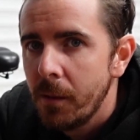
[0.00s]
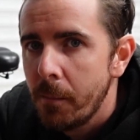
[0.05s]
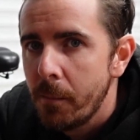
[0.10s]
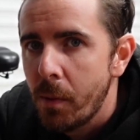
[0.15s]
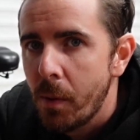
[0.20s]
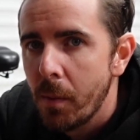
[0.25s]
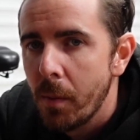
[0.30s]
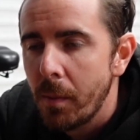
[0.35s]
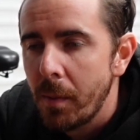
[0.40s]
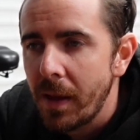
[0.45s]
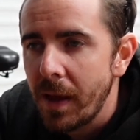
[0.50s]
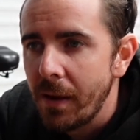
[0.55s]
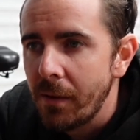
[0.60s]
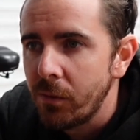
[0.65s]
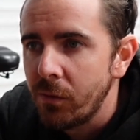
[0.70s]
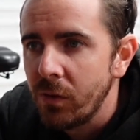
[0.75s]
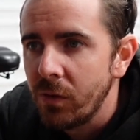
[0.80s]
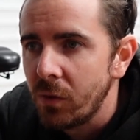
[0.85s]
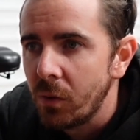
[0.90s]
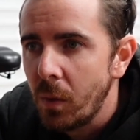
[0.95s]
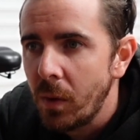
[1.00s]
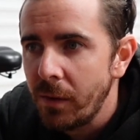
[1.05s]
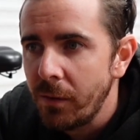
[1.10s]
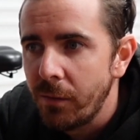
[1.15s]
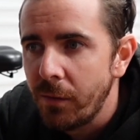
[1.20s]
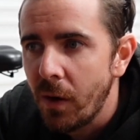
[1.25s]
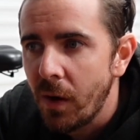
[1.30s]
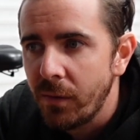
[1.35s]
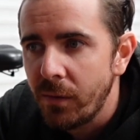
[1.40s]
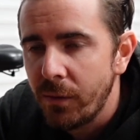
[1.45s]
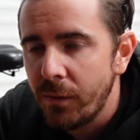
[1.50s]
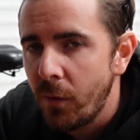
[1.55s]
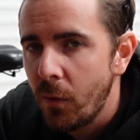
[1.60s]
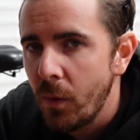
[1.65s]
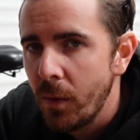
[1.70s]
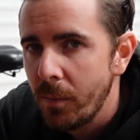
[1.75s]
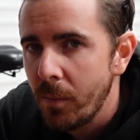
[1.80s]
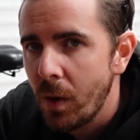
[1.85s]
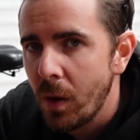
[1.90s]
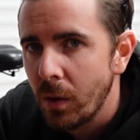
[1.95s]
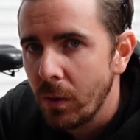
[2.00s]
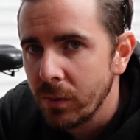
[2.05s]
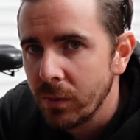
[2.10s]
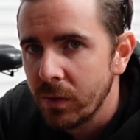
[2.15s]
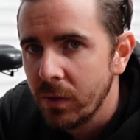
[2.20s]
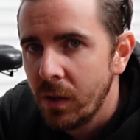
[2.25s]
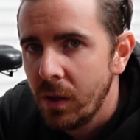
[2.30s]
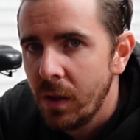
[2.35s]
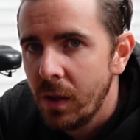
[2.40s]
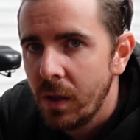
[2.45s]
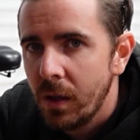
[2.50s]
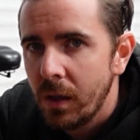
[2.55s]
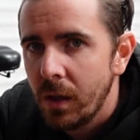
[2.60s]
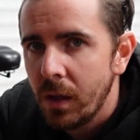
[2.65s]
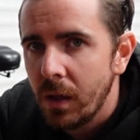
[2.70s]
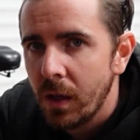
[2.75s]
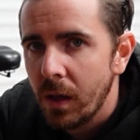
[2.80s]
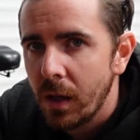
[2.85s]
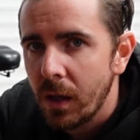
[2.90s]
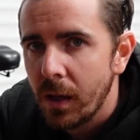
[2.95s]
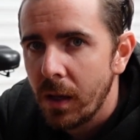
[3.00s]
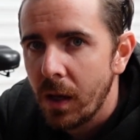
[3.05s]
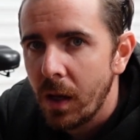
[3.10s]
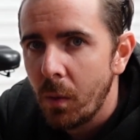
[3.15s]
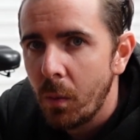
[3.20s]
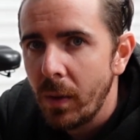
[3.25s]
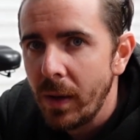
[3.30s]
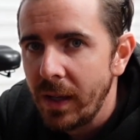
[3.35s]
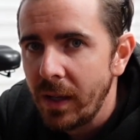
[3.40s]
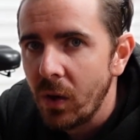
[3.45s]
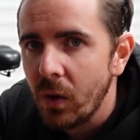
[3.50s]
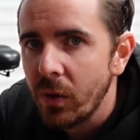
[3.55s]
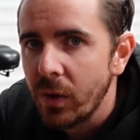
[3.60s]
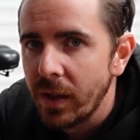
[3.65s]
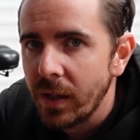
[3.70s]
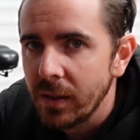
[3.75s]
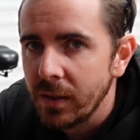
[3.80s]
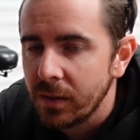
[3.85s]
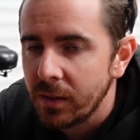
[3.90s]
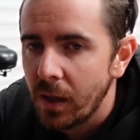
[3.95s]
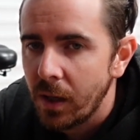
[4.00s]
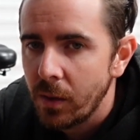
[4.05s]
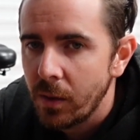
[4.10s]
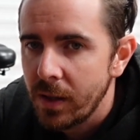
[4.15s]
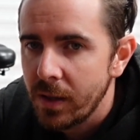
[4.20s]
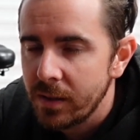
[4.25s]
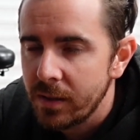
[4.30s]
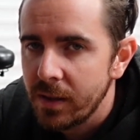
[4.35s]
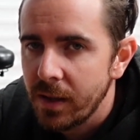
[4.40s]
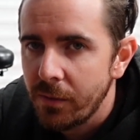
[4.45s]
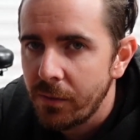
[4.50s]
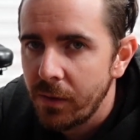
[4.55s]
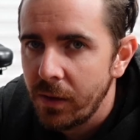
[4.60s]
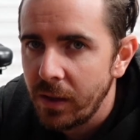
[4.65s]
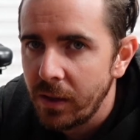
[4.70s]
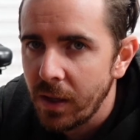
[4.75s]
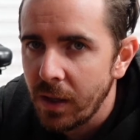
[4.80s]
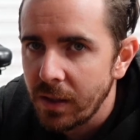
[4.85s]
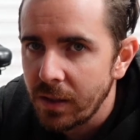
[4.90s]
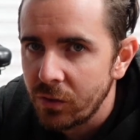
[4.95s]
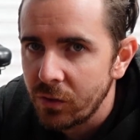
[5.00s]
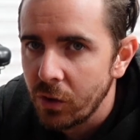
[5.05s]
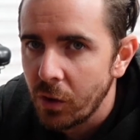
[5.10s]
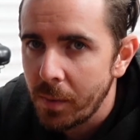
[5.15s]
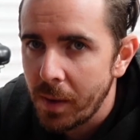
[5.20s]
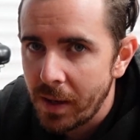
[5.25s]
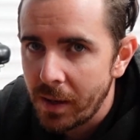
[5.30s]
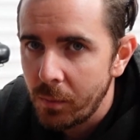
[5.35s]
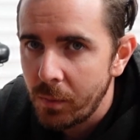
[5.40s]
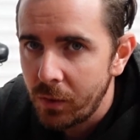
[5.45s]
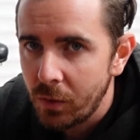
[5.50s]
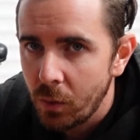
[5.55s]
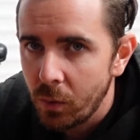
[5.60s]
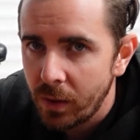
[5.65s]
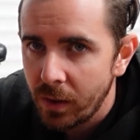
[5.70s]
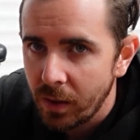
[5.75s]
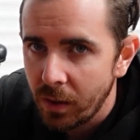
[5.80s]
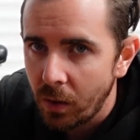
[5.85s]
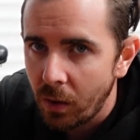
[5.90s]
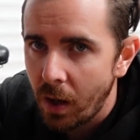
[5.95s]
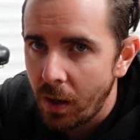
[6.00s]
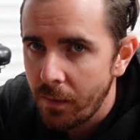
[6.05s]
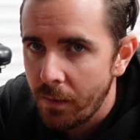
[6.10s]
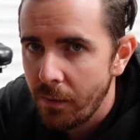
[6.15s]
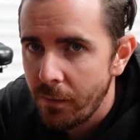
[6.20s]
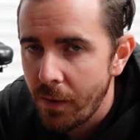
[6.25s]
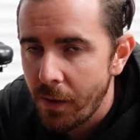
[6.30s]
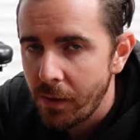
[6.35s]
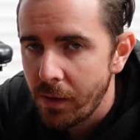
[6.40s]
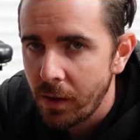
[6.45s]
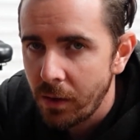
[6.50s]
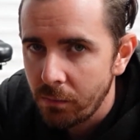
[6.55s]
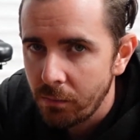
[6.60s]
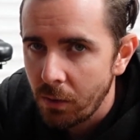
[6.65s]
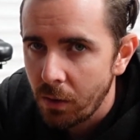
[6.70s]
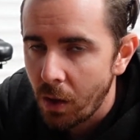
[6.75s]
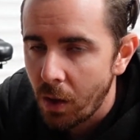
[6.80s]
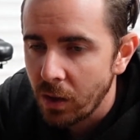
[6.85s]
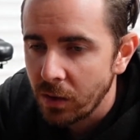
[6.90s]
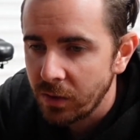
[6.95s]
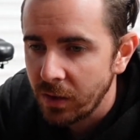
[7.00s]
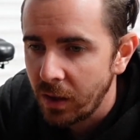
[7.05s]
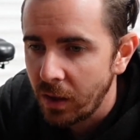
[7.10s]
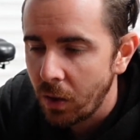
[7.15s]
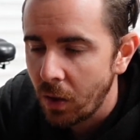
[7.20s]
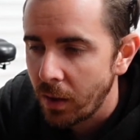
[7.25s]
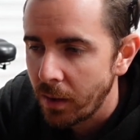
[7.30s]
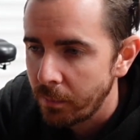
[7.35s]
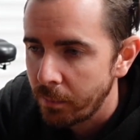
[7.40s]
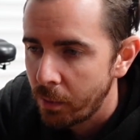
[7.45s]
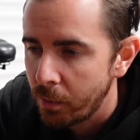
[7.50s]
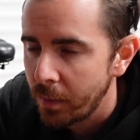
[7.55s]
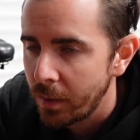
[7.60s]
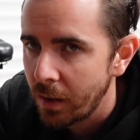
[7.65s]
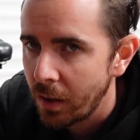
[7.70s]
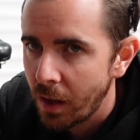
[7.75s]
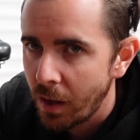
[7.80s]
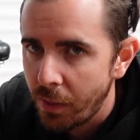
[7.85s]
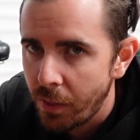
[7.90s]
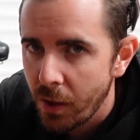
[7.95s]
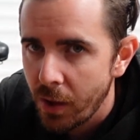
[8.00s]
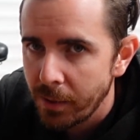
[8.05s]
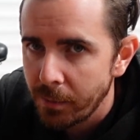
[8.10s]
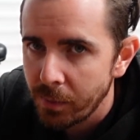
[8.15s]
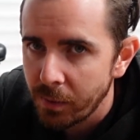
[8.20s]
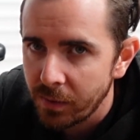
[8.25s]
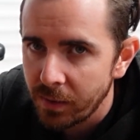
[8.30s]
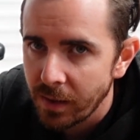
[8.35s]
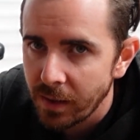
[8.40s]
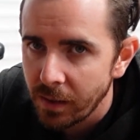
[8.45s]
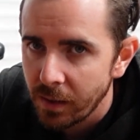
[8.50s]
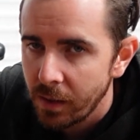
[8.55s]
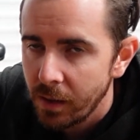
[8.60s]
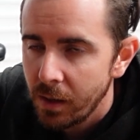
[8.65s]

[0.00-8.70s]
probably averaging 25 to 40 miles a week on it. So it's definitely done its job, and we're talking a very large incline, probably like 30%